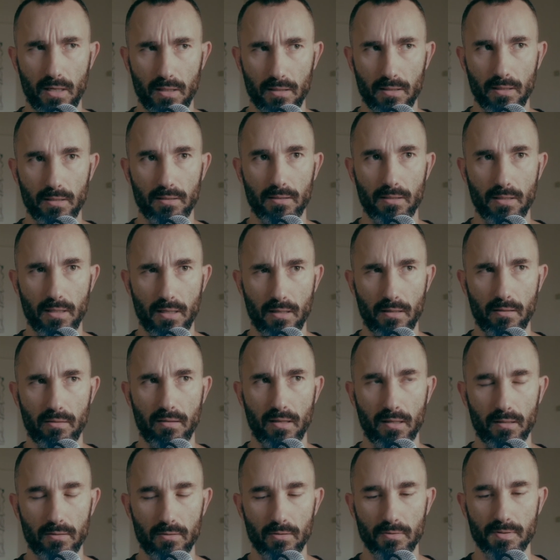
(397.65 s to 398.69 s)
that, I
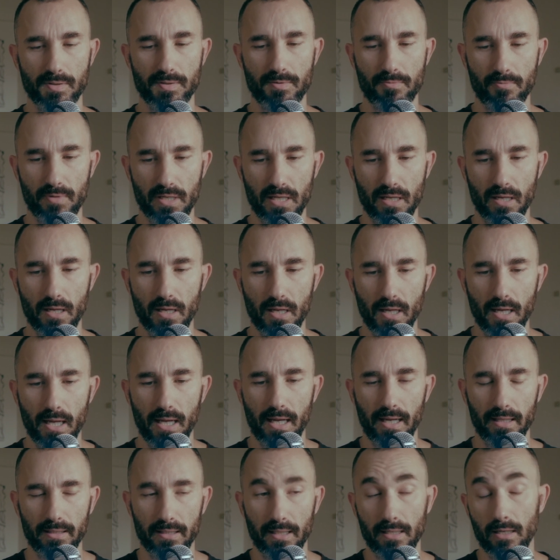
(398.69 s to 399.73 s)
think those 3.
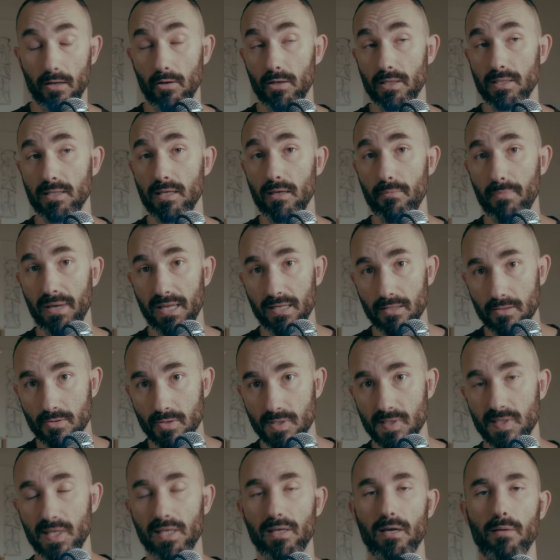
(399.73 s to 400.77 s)
And then our team made it to
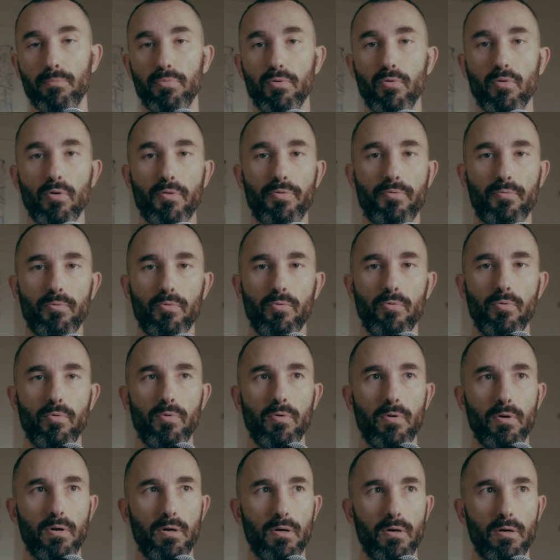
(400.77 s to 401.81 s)
Singapore
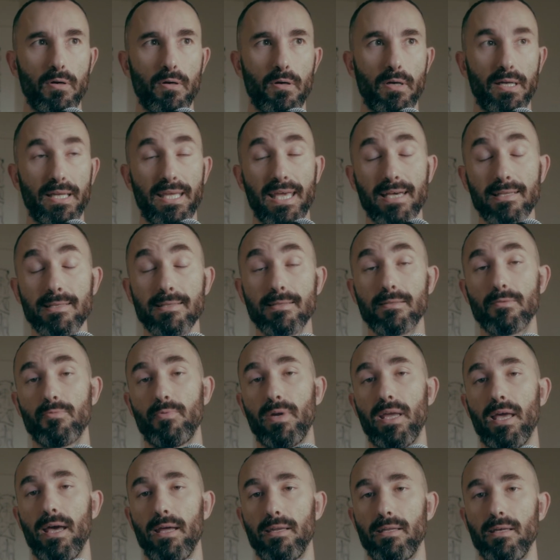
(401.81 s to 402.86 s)
through a guest
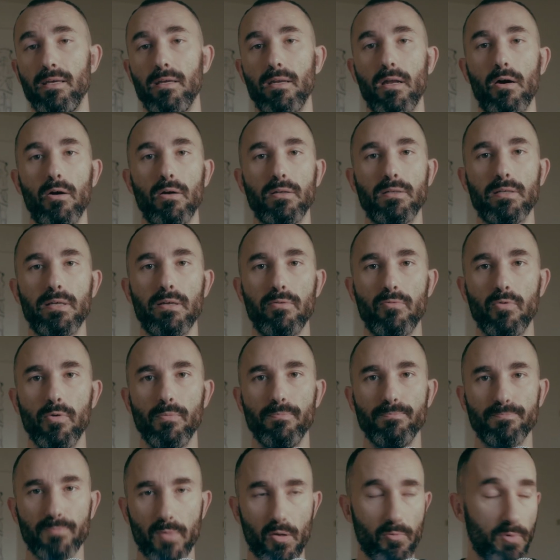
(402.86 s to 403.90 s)
we had here in our tea
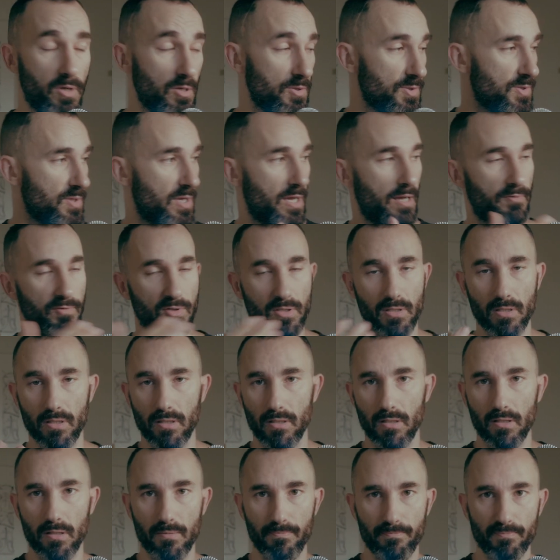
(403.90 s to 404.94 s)
room. We also have
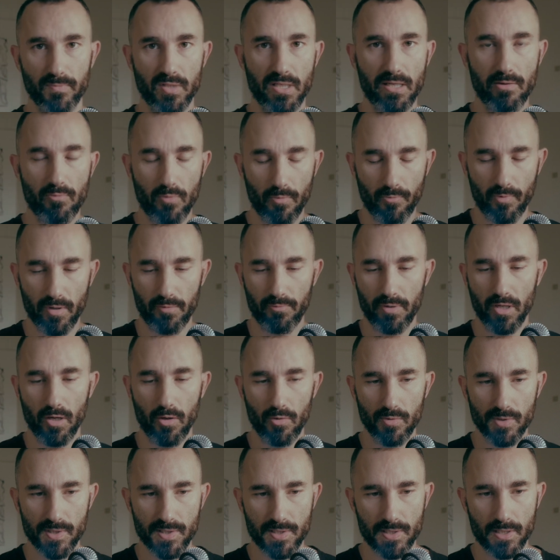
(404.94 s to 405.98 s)
a tea room where we
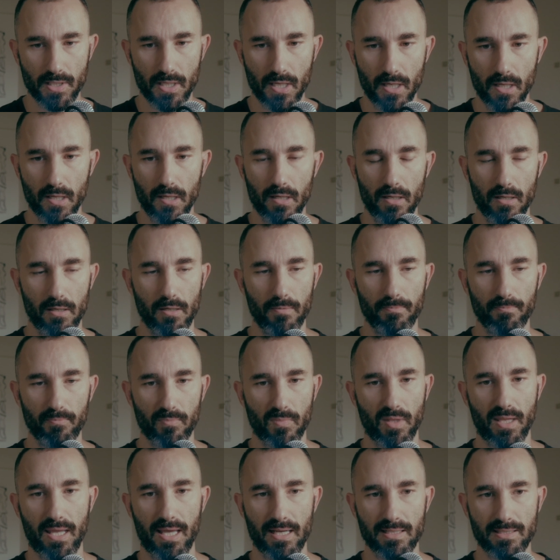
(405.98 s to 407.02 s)
host
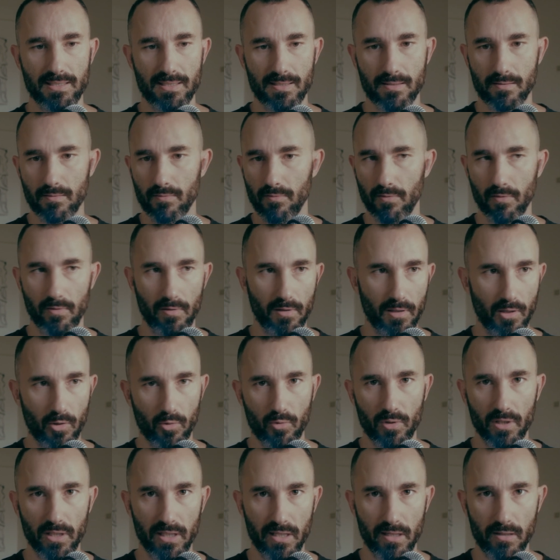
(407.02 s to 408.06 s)
guests
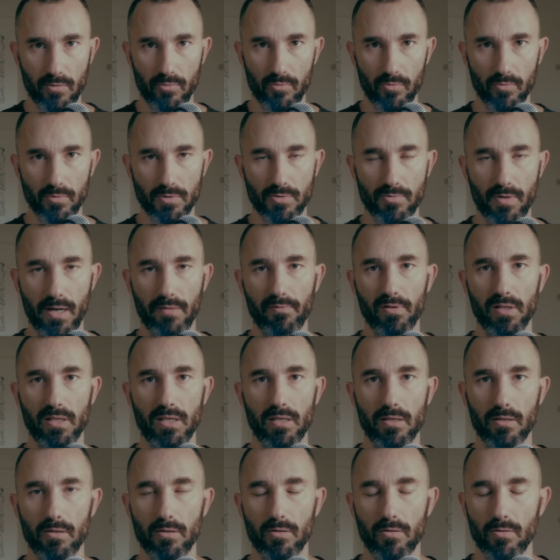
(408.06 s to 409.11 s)
locally who travel
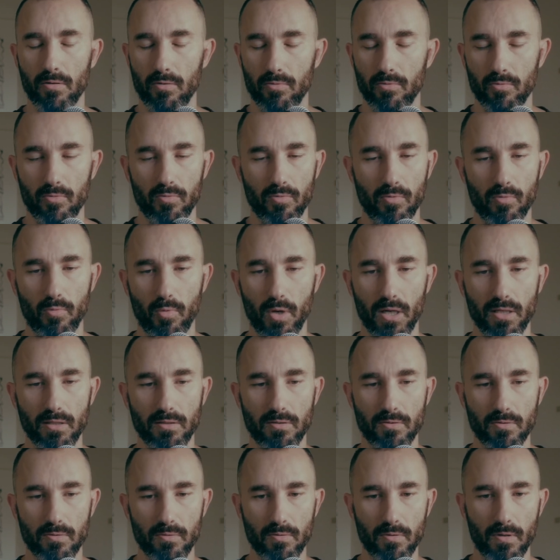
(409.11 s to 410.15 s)
here or who want
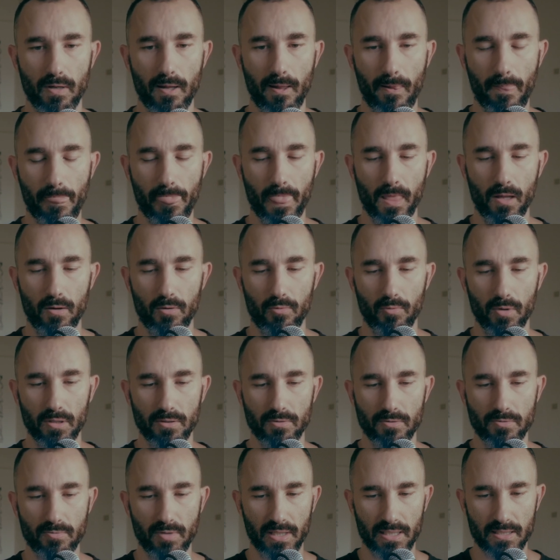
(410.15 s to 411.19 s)
to
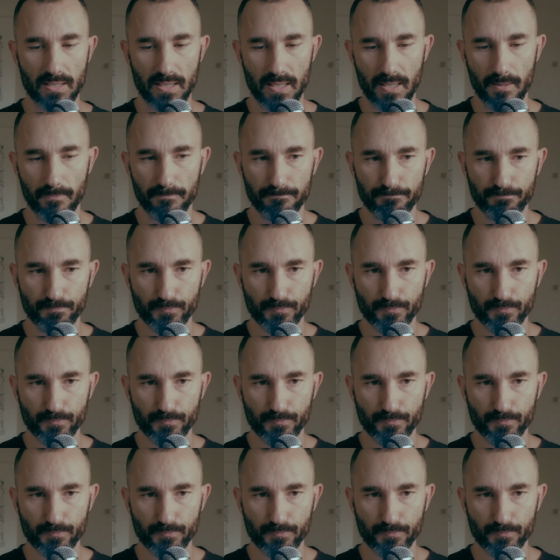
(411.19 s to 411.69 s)
drink tea.